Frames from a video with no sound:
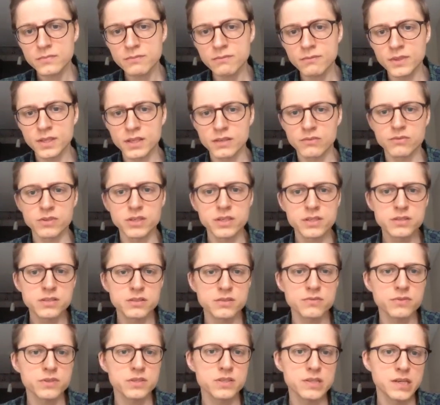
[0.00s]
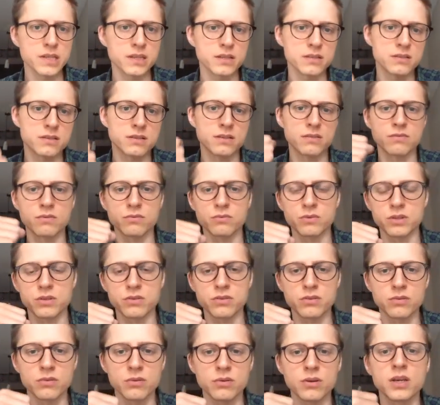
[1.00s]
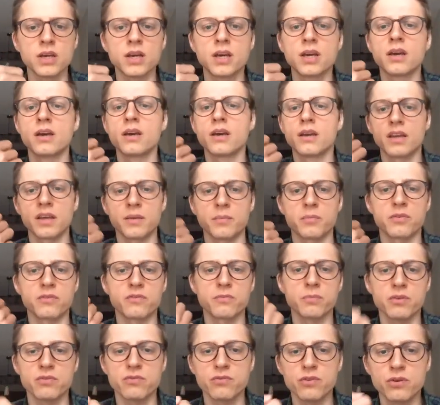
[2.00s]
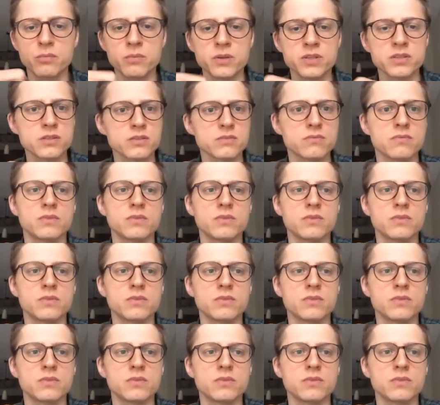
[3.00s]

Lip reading: And the reason for that is that we want to improve performance.